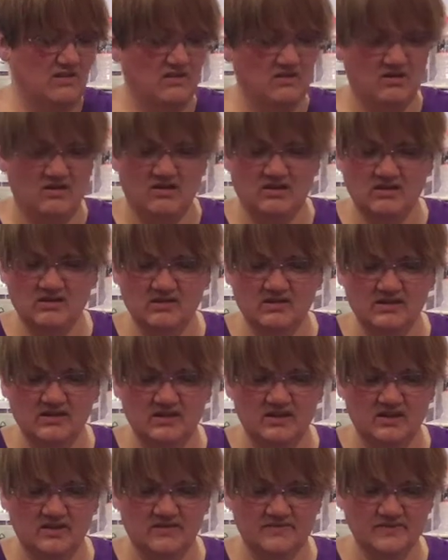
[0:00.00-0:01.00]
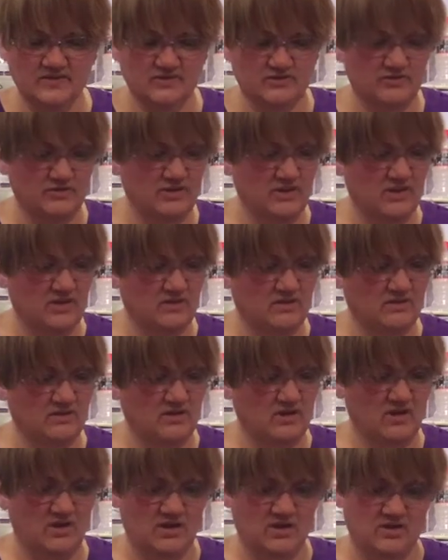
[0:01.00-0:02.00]
oddly enough, turning
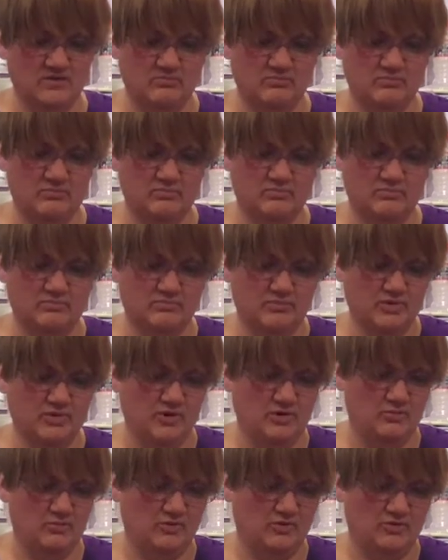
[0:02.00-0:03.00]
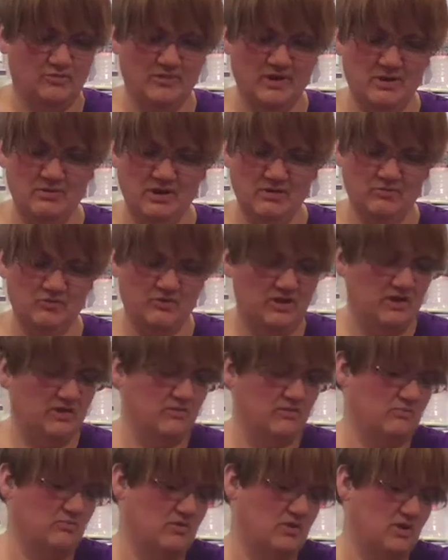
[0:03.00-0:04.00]
kind of purple. Or maybe I'm reading
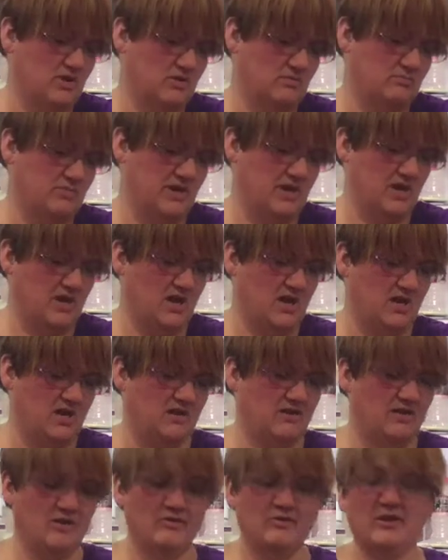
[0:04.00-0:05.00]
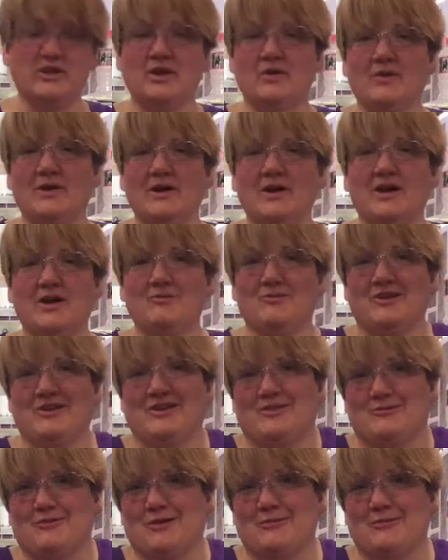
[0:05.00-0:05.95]
the wrong pad. You know, I'm reading the